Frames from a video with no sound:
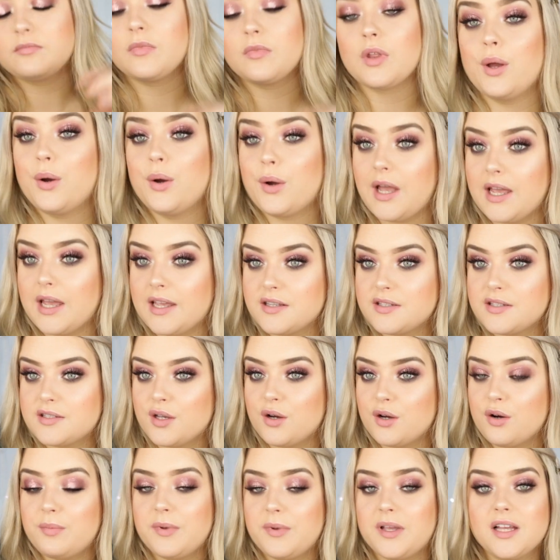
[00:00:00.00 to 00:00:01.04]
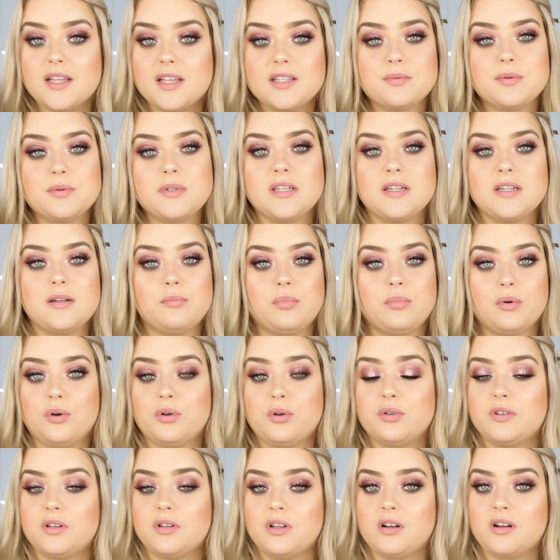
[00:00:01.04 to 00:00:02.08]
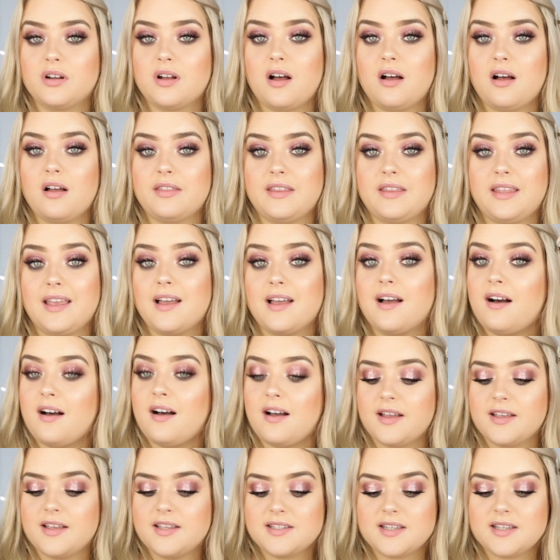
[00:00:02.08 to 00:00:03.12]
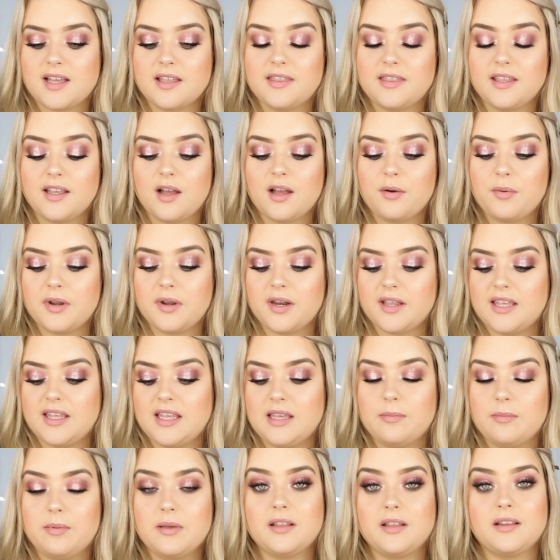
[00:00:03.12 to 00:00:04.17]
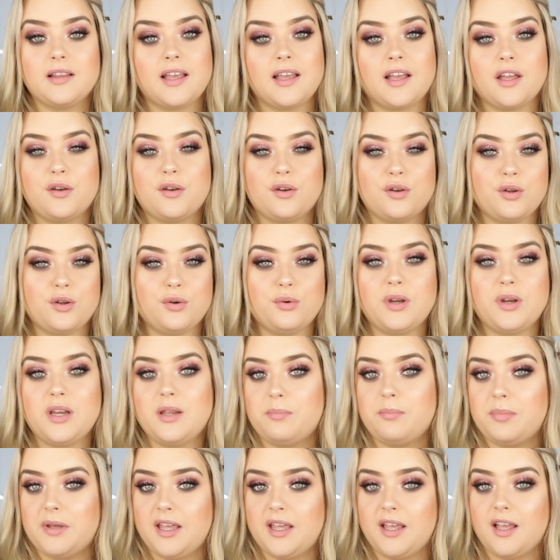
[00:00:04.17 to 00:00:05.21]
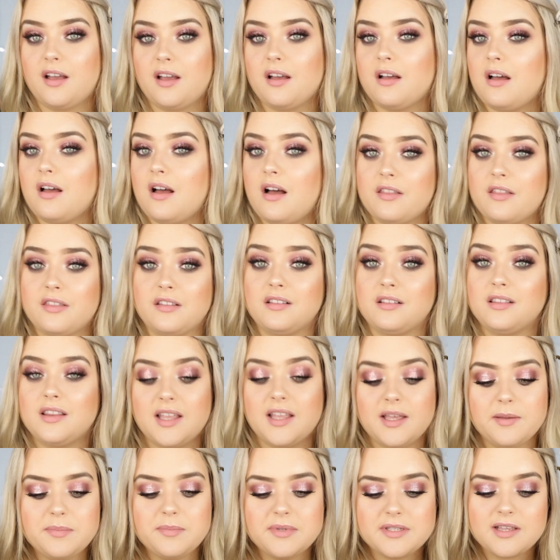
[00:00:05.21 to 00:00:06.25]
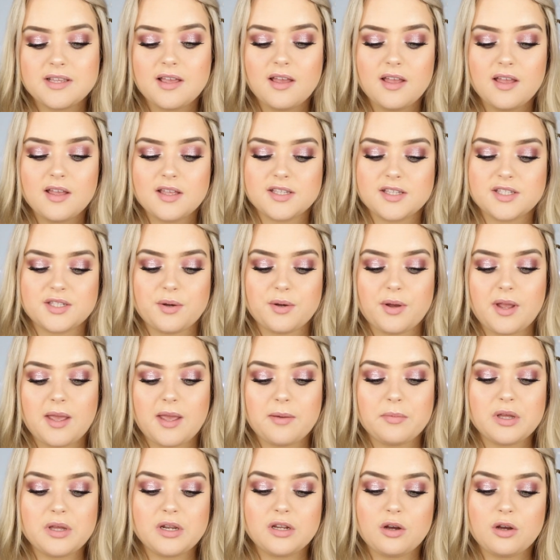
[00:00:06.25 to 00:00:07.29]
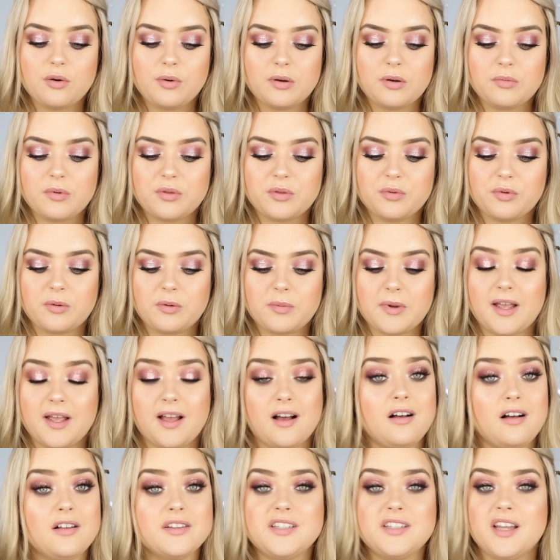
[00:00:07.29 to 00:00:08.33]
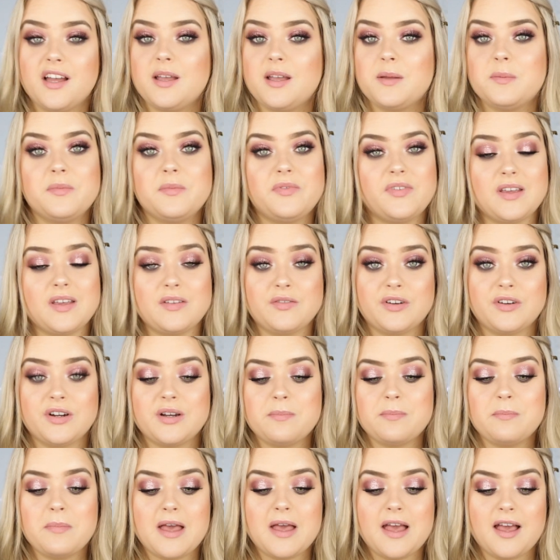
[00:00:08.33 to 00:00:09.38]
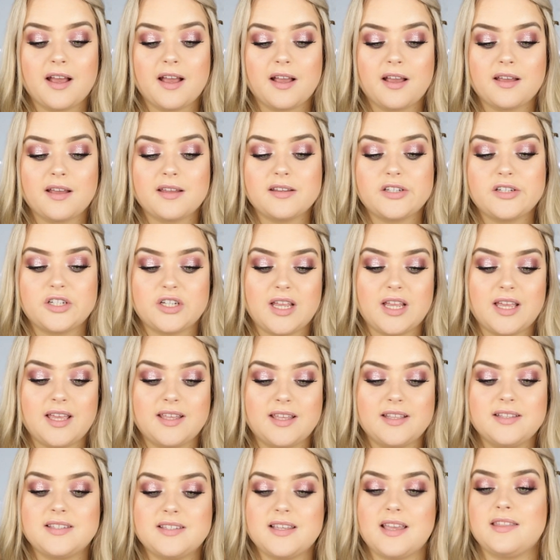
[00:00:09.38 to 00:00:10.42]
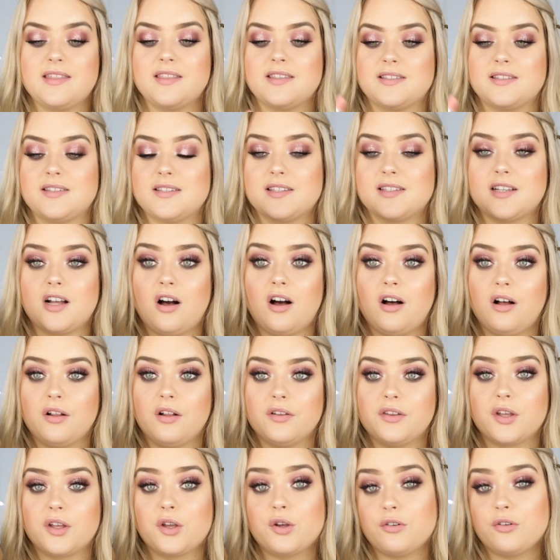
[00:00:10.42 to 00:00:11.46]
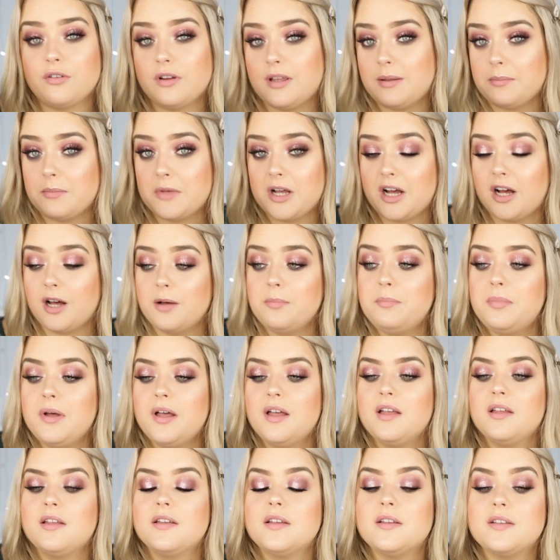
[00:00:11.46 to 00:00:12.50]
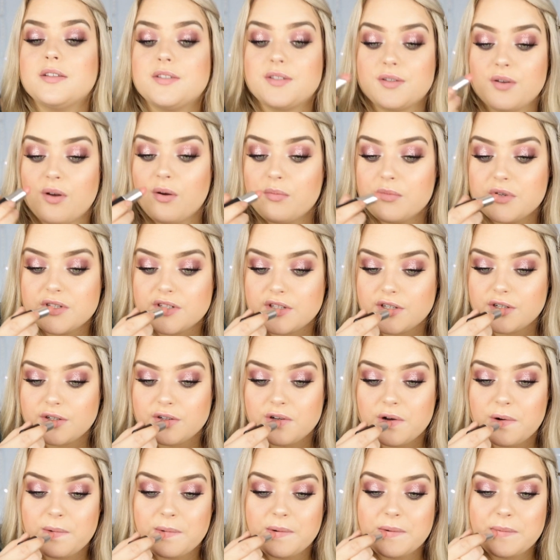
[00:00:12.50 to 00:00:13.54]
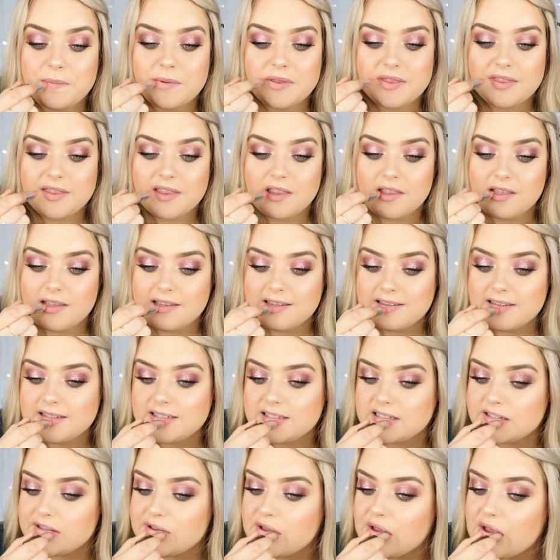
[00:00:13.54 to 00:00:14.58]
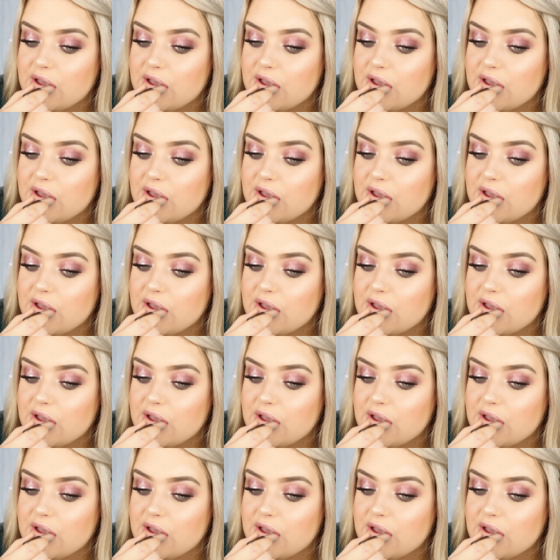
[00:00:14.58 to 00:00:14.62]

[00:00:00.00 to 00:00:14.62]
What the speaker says: Okay, so because we did a bold look on the eyes, I think I want to keep it like a nudie pink on the lips. So I am going to go in with one of my all-time favorite MAC shades, and this is called Cream Cup. So I'm just going to go in with this.